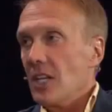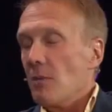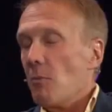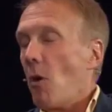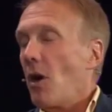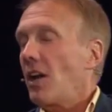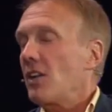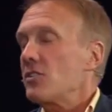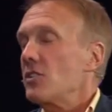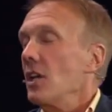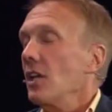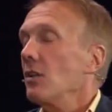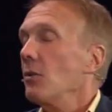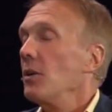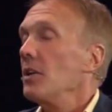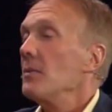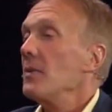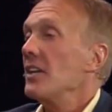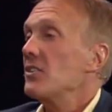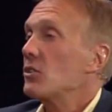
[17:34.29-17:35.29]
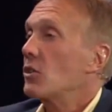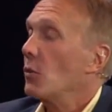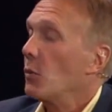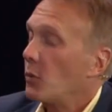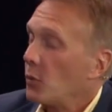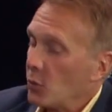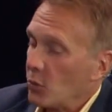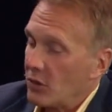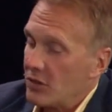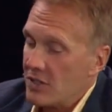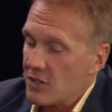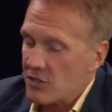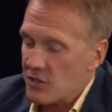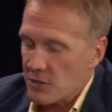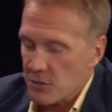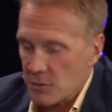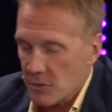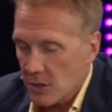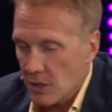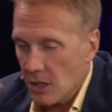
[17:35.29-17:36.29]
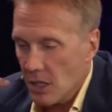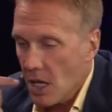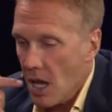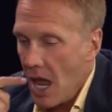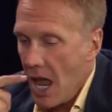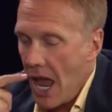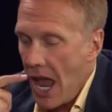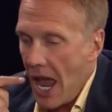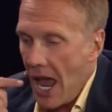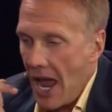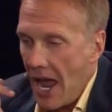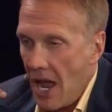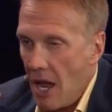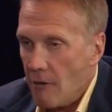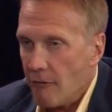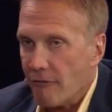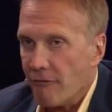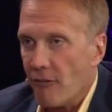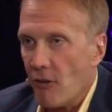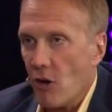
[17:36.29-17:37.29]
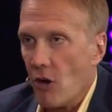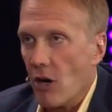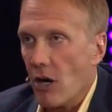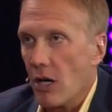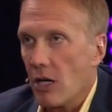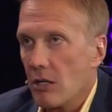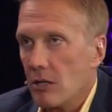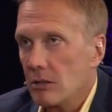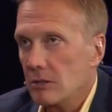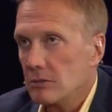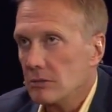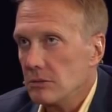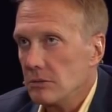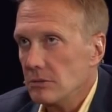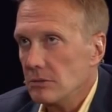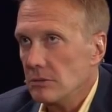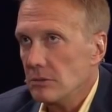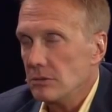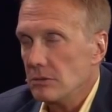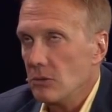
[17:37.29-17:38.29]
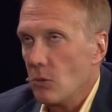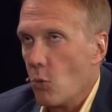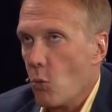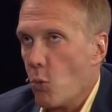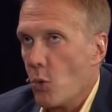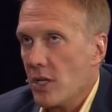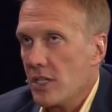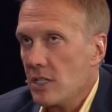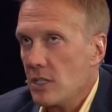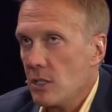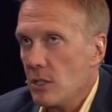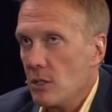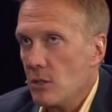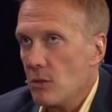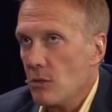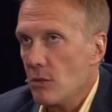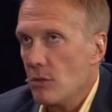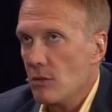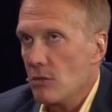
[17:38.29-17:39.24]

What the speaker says: Marcus, let me ask you this: how far, when you